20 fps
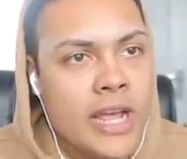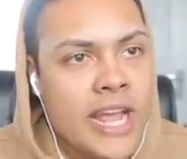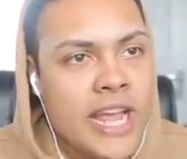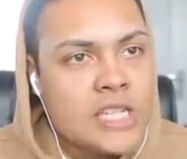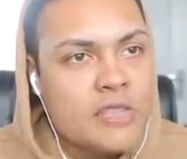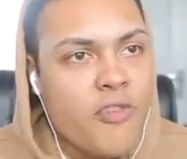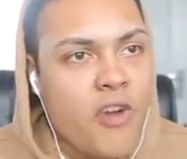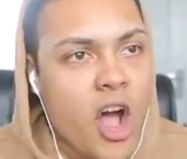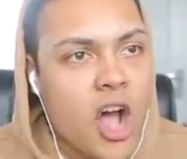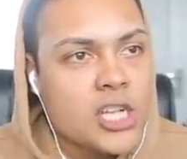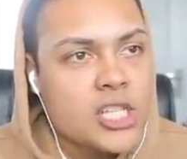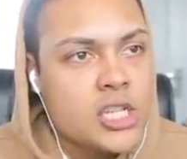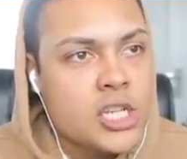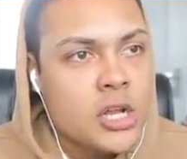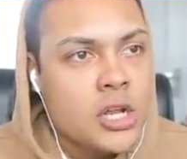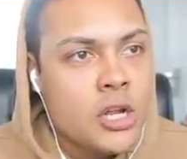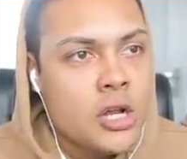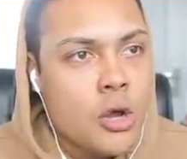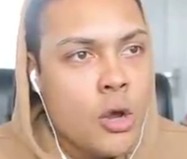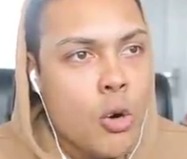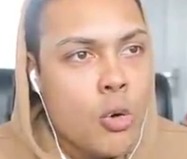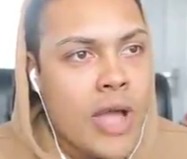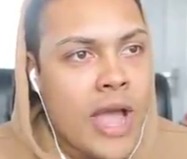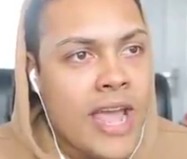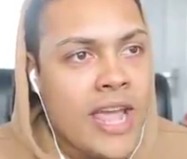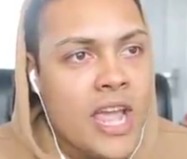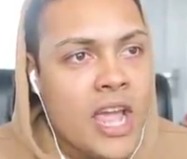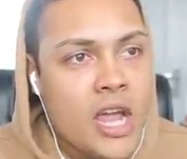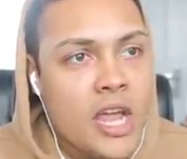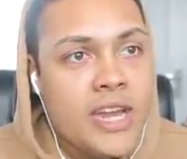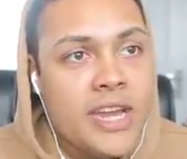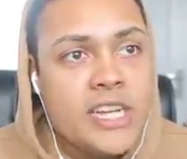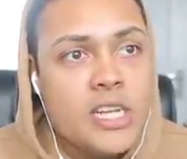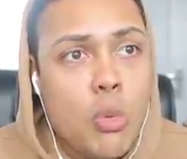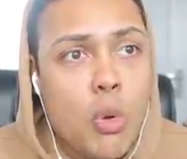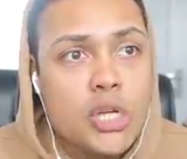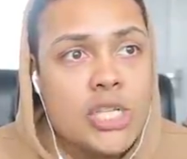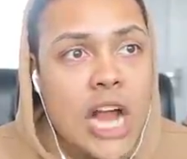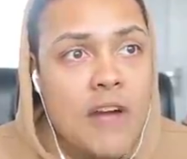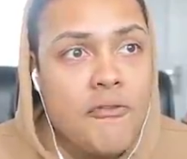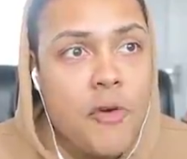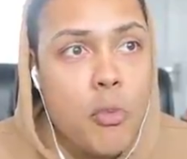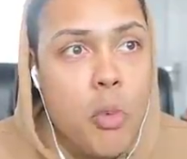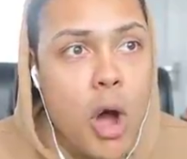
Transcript: is first, okay? You need to watch out for